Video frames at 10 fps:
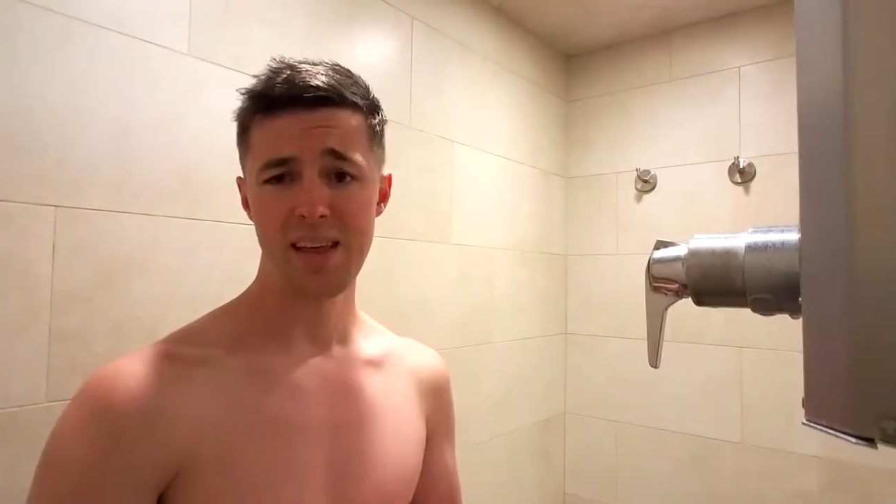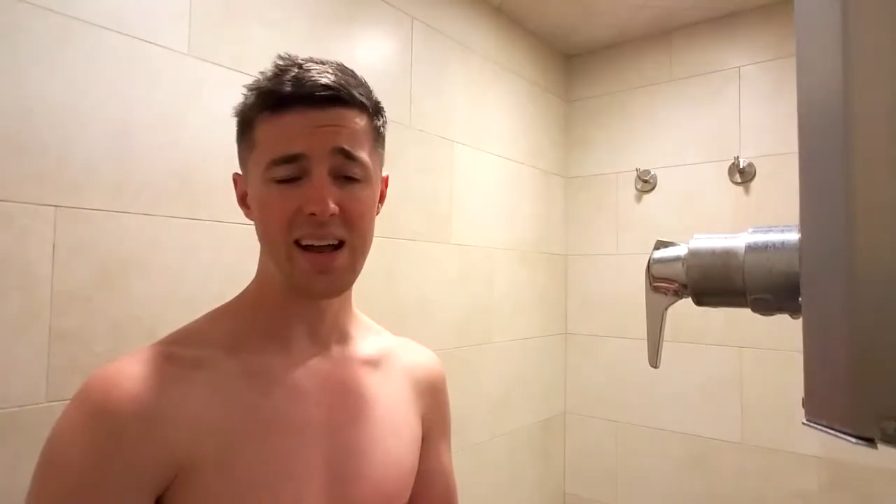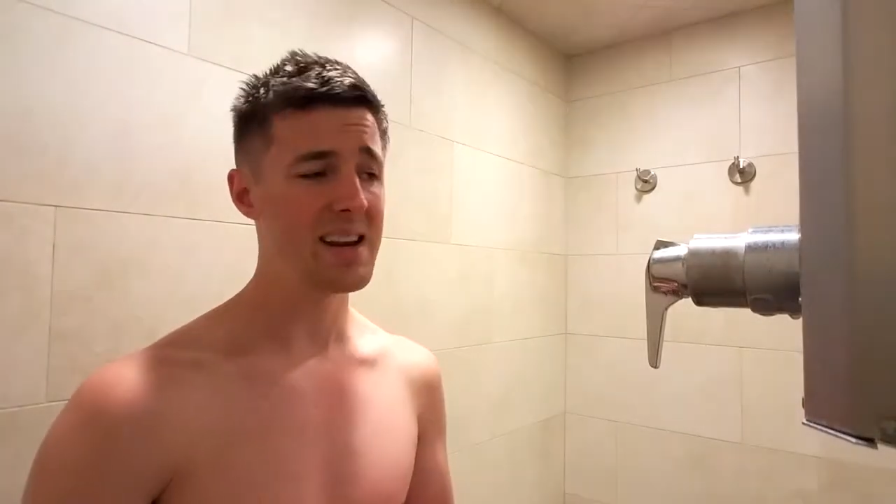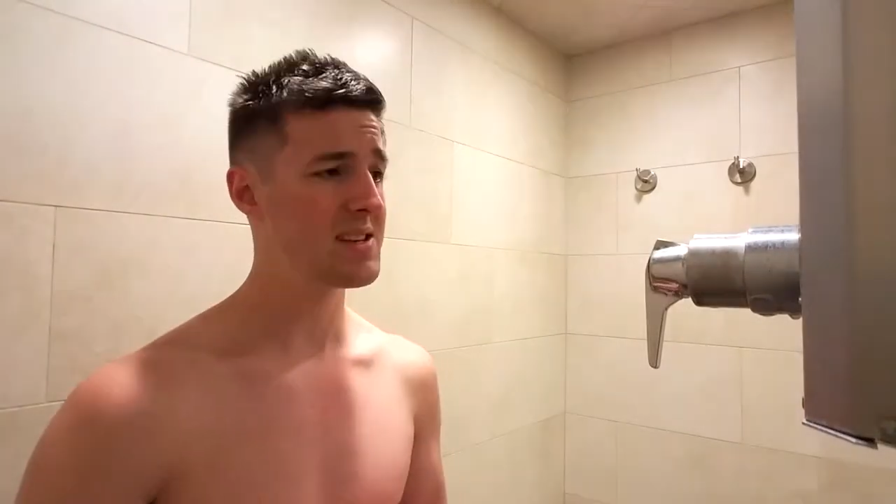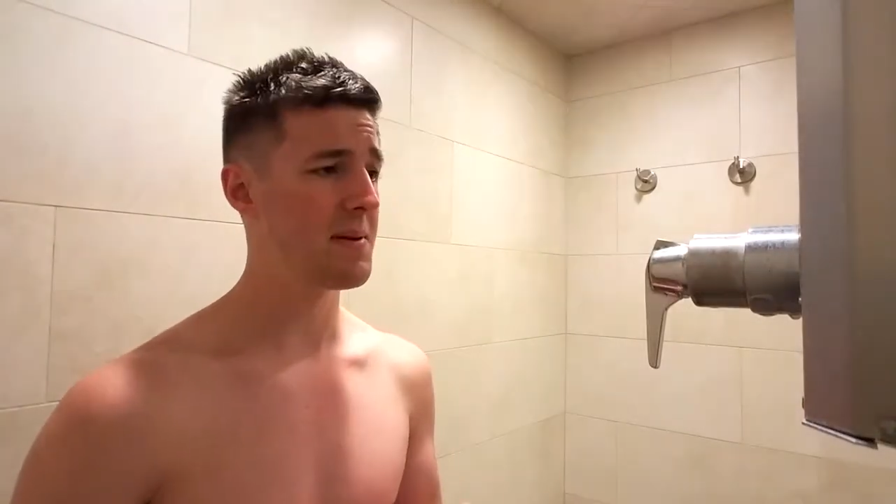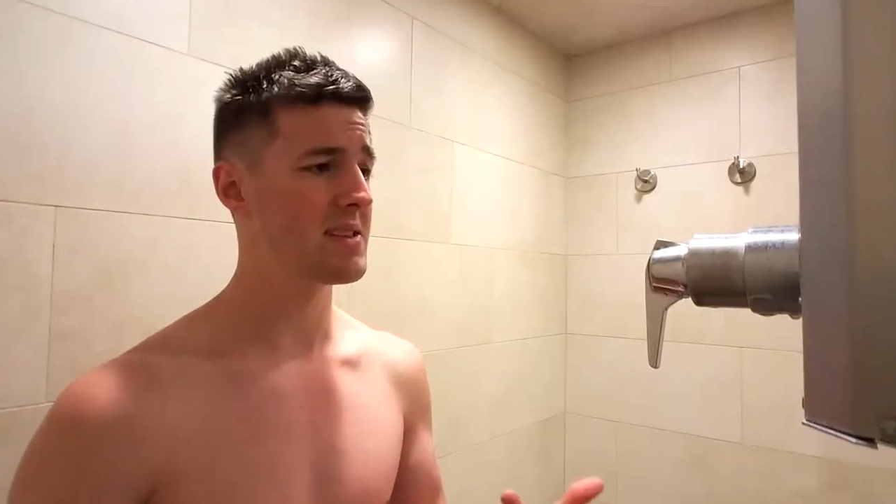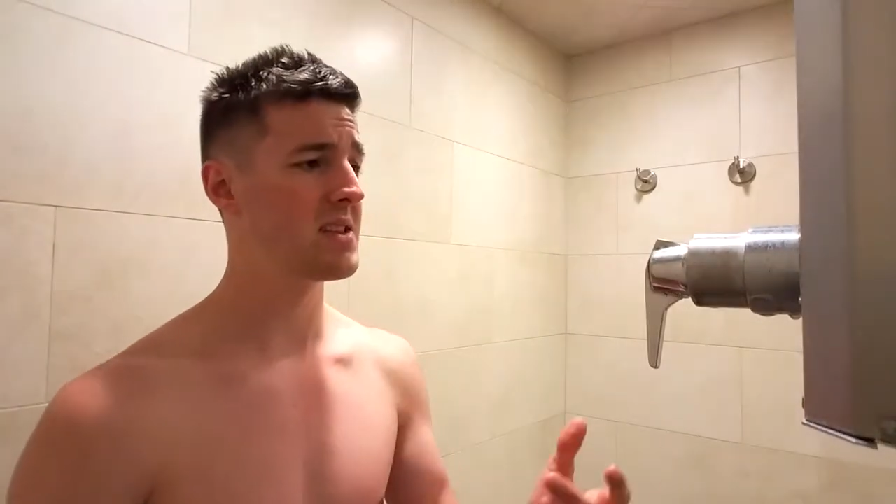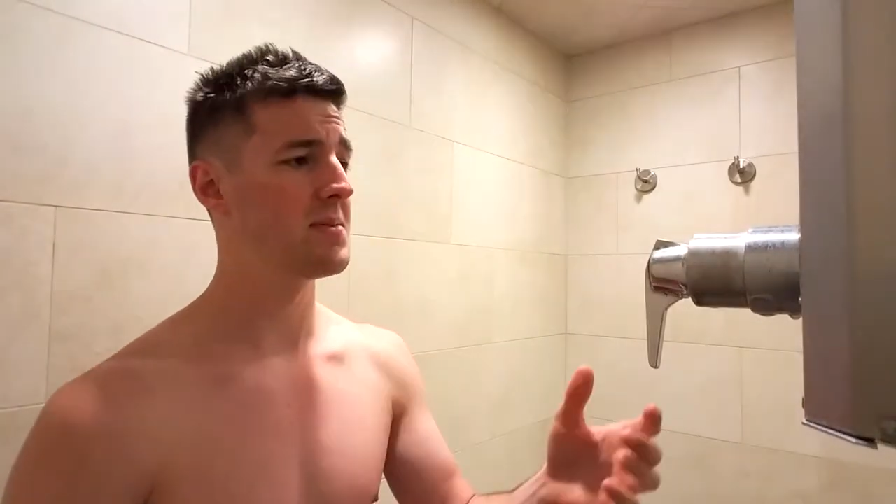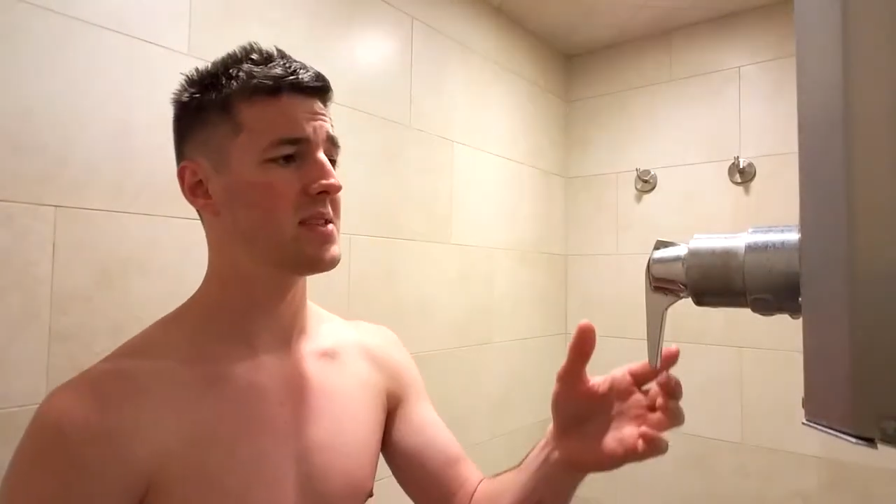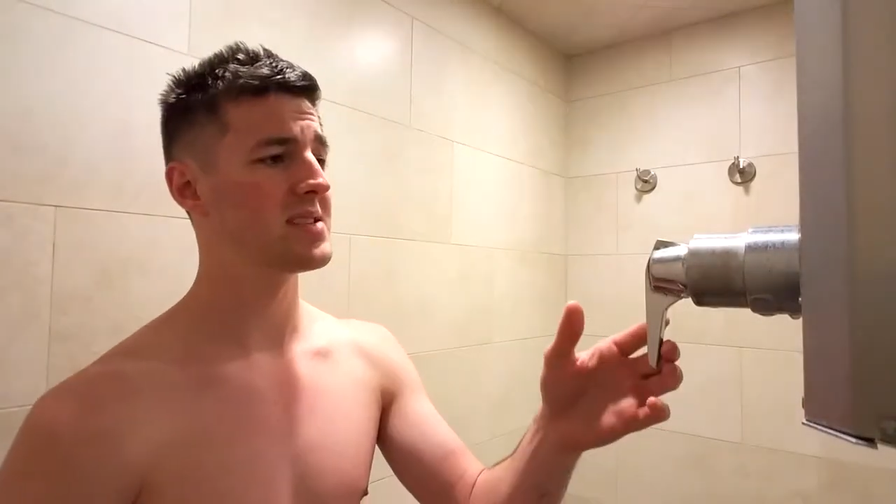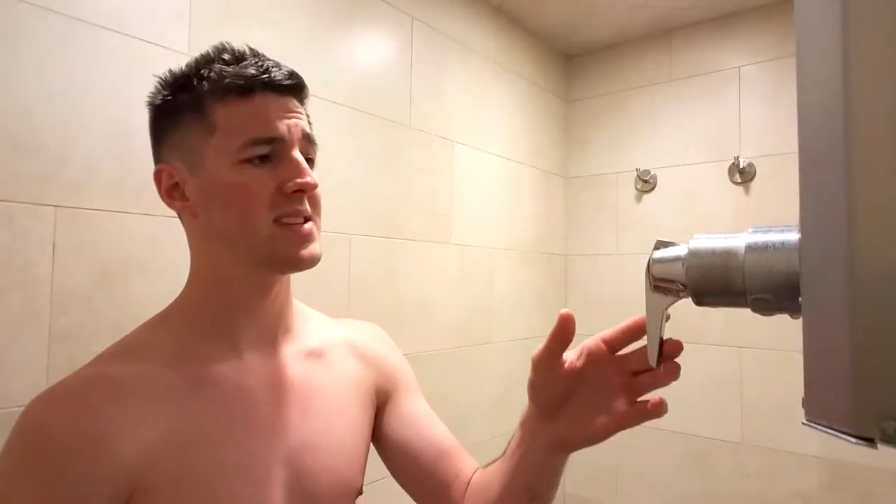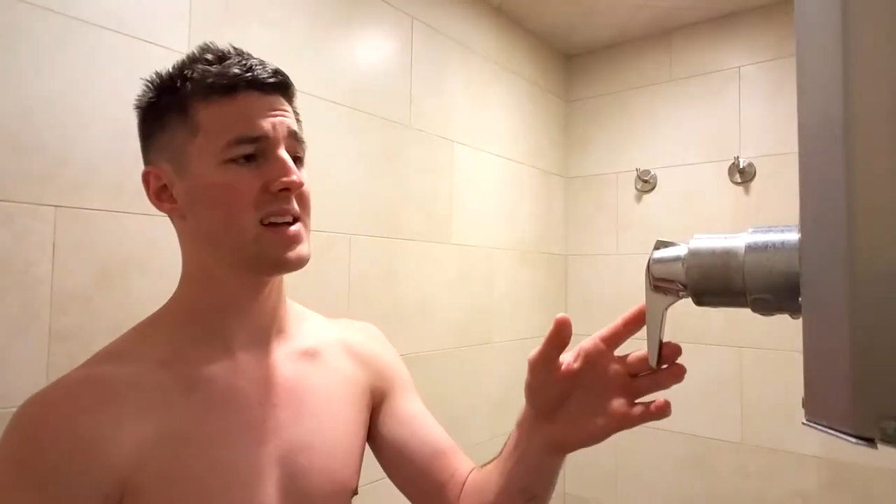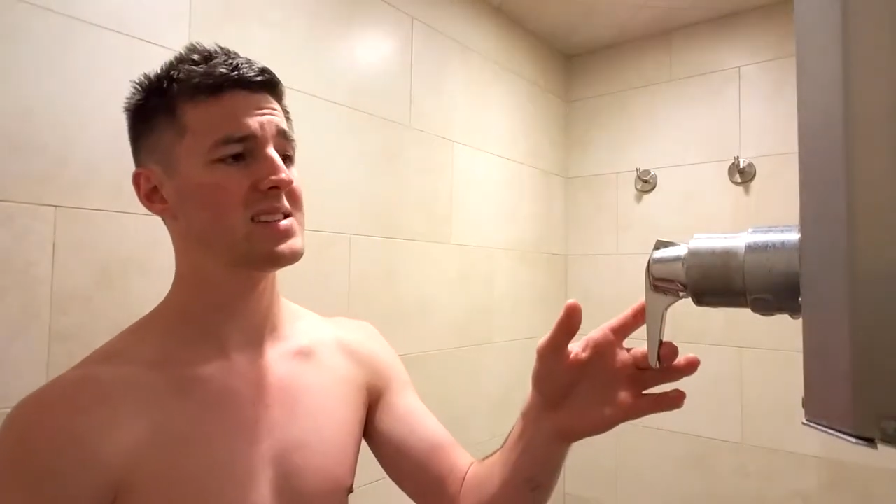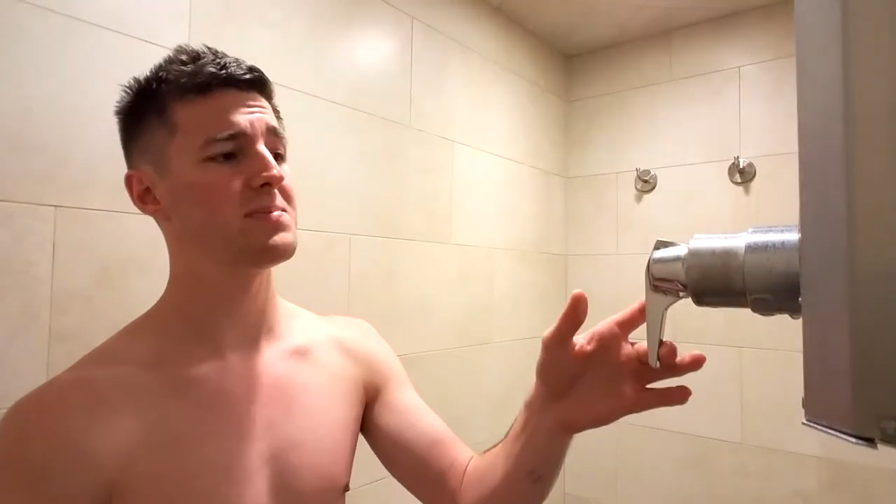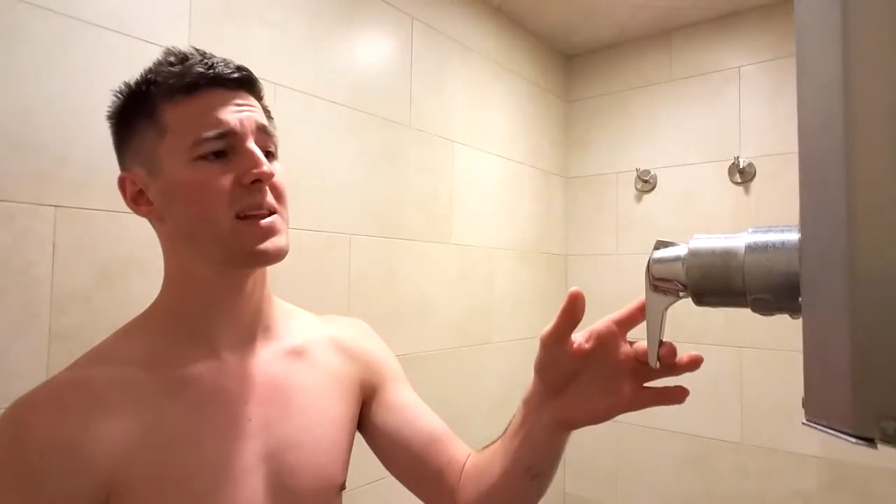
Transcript: I didn't expect it to be this nice,